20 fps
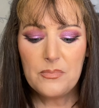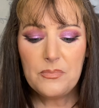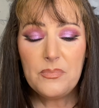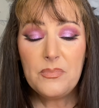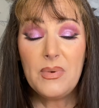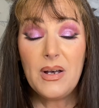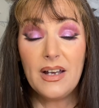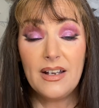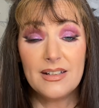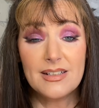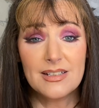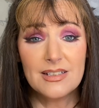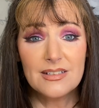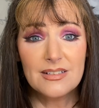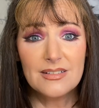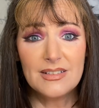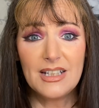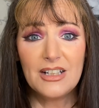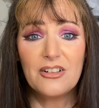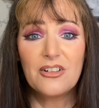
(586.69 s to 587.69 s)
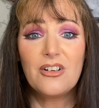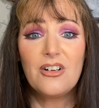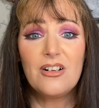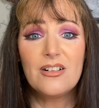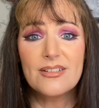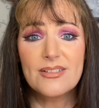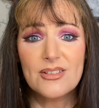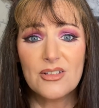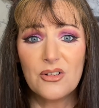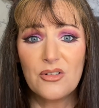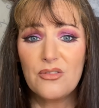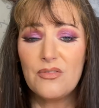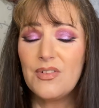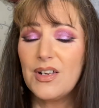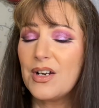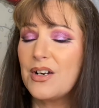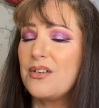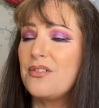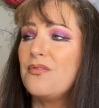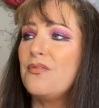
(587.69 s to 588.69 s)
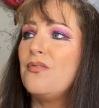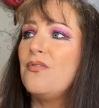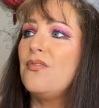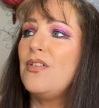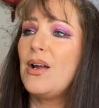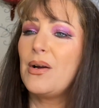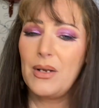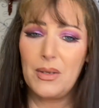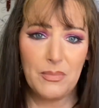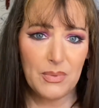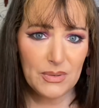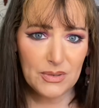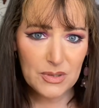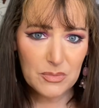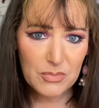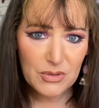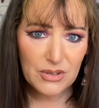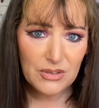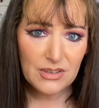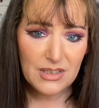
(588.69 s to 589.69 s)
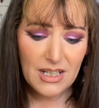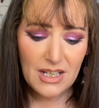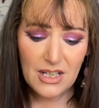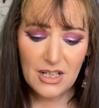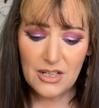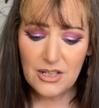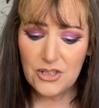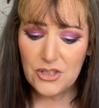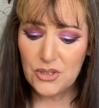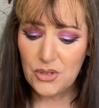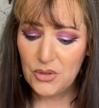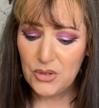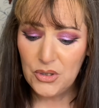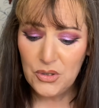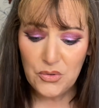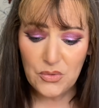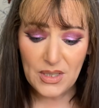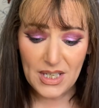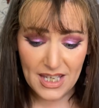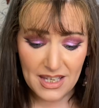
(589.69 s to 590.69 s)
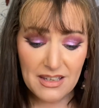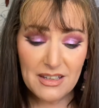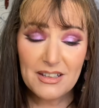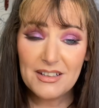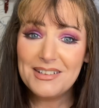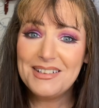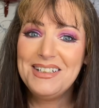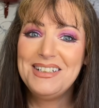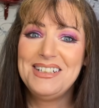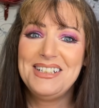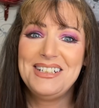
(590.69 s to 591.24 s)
But they are also very, very buildable. So you can